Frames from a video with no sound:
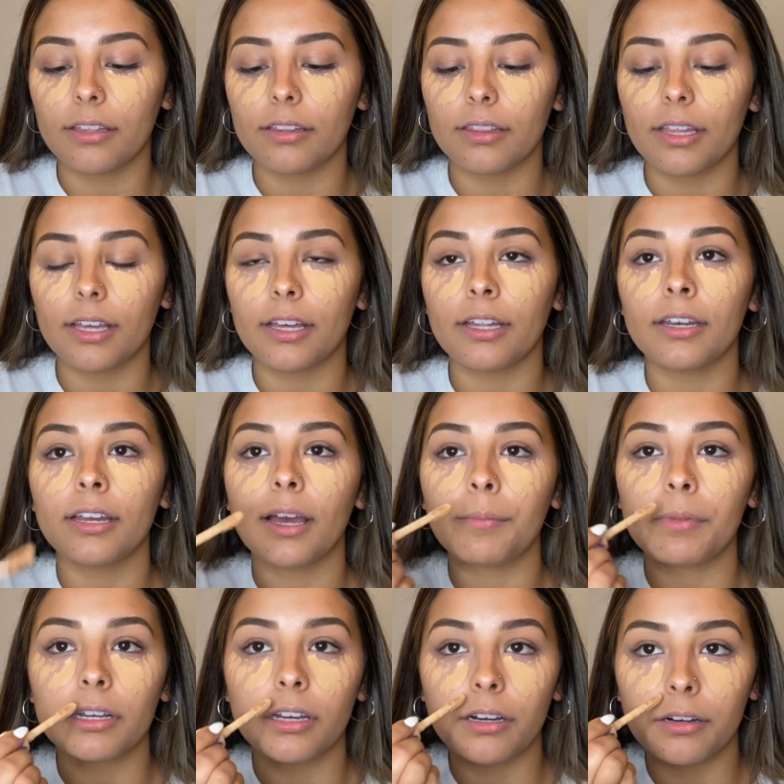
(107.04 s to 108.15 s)
Then I'm
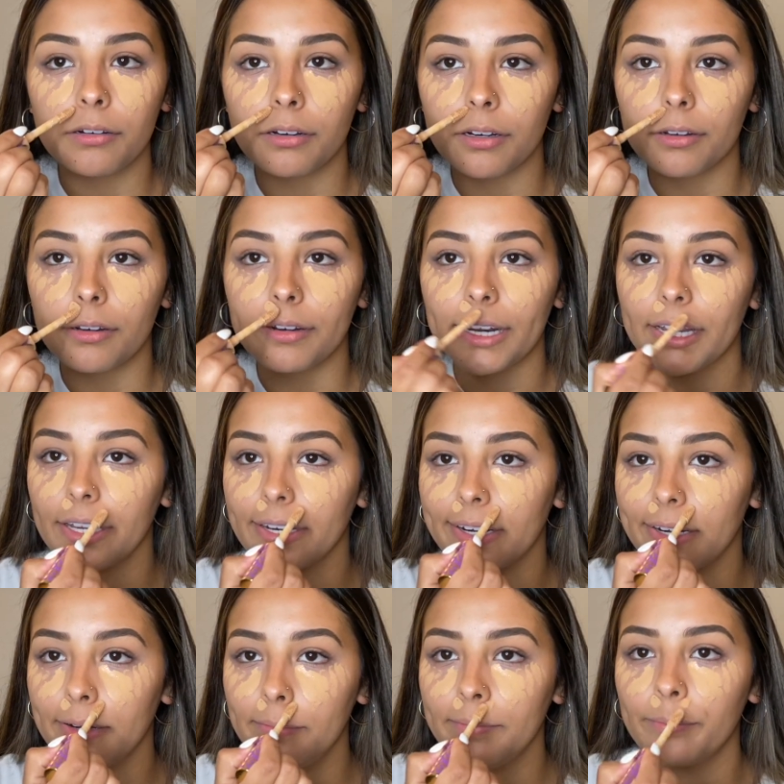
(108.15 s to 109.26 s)
going to go right
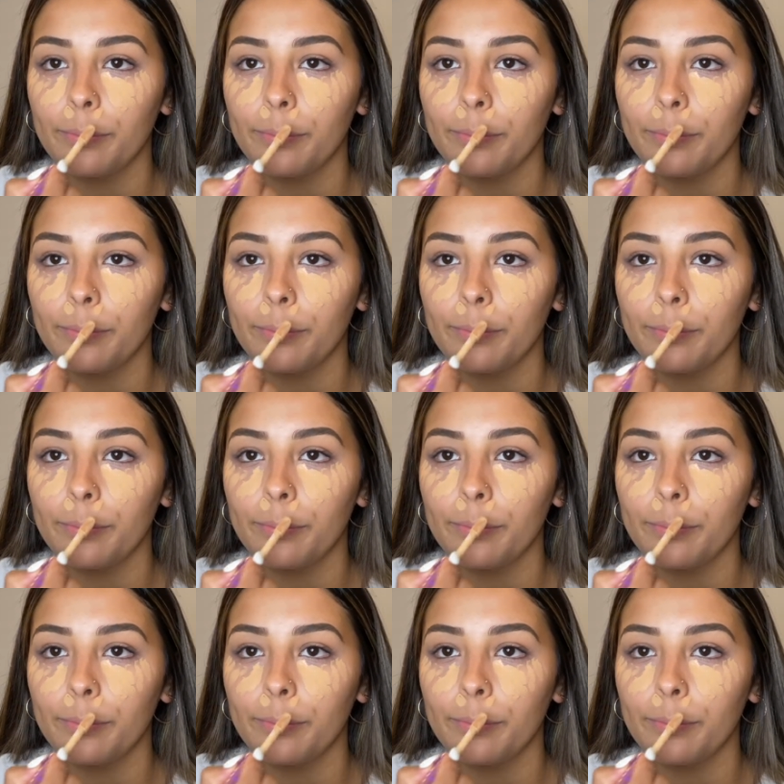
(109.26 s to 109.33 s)
here